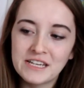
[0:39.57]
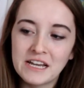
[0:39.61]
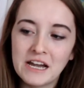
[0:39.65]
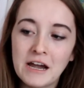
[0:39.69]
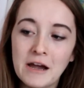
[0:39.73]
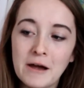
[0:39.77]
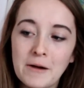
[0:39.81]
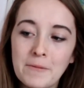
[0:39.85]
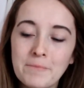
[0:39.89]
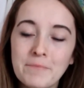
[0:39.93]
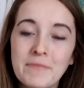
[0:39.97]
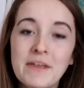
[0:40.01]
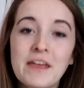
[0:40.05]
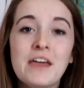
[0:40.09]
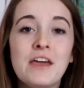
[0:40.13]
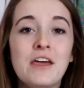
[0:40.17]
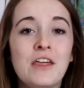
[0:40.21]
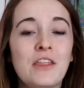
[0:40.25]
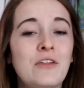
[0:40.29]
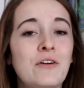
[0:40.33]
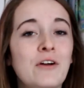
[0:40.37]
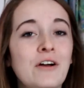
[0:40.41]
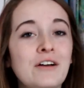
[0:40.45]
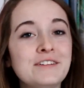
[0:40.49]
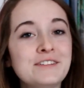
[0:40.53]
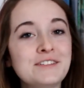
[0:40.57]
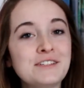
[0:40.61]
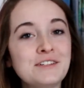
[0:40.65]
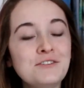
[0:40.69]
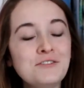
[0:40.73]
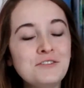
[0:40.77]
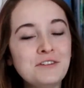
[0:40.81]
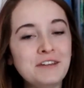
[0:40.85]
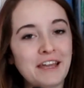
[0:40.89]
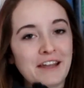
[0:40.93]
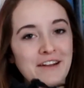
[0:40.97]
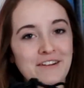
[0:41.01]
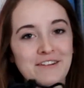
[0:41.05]
They're
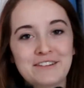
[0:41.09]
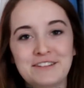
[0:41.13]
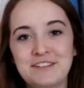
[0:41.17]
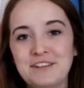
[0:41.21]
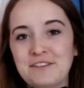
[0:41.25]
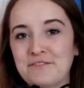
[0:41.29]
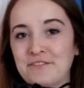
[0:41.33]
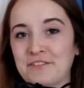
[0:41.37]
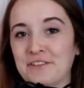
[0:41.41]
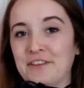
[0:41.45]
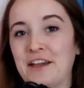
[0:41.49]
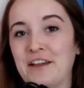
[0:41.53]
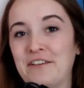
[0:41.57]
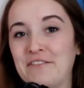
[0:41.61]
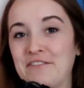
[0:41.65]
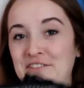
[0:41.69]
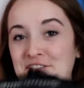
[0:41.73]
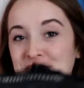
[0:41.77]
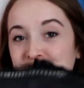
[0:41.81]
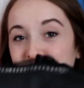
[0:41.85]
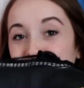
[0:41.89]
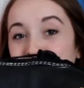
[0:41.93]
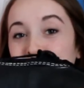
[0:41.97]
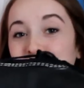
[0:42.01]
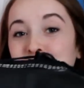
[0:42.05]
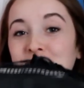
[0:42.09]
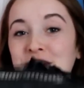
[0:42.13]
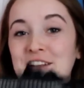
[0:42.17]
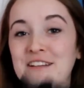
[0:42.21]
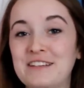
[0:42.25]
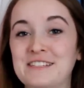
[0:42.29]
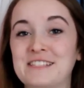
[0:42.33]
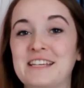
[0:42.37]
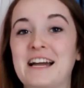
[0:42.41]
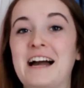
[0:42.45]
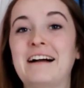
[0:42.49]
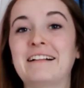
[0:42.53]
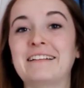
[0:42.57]
also guaranteed for life, which is pretty
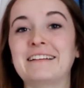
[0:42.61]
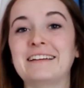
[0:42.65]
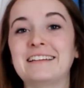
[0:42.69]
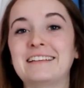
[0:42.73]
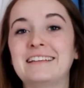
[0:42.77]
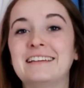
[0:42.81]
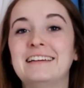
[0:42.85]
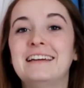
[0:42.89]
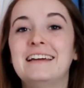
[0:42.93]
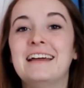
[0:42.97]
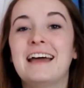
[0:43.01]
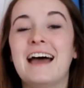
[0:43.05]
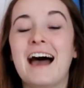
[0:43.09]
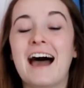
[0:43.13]
solid.